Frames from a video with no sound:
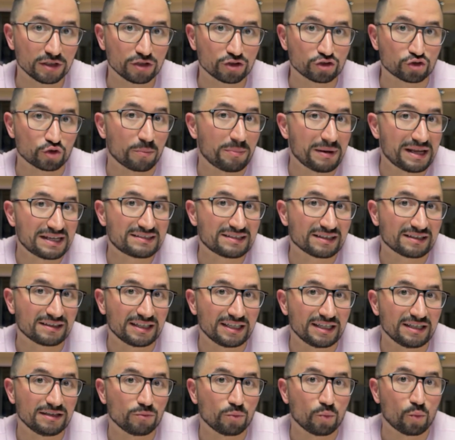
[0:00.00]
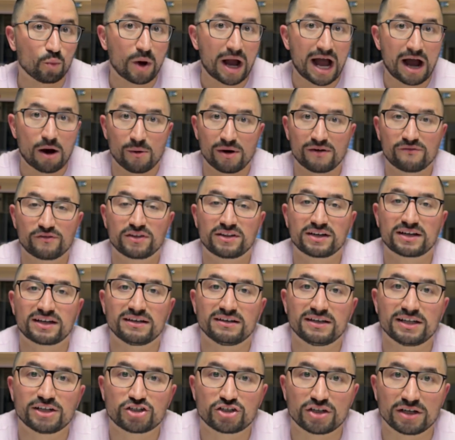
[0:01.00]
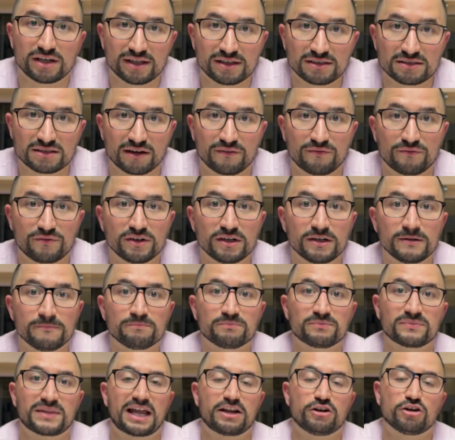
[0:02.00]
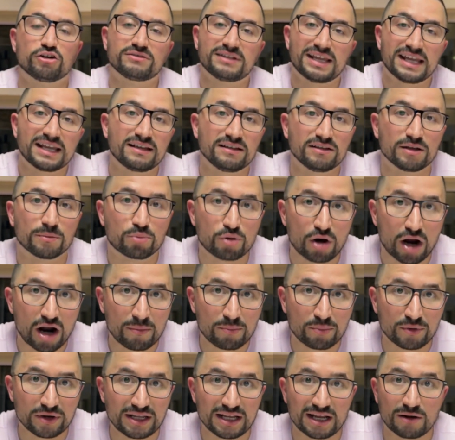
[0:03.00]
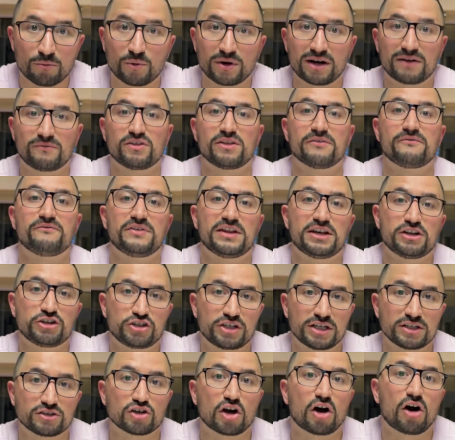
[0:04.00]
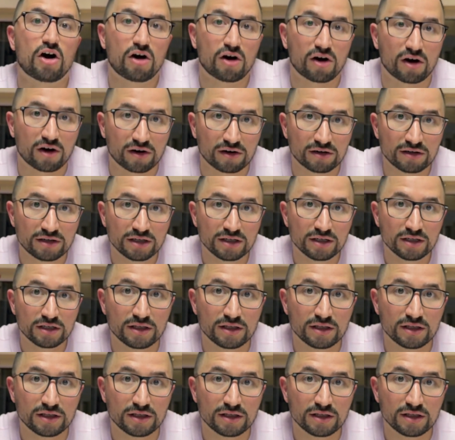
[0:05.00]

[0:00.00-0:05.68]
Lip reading: So basically, however the condition is of that you're taking the property and whatever the finishes are,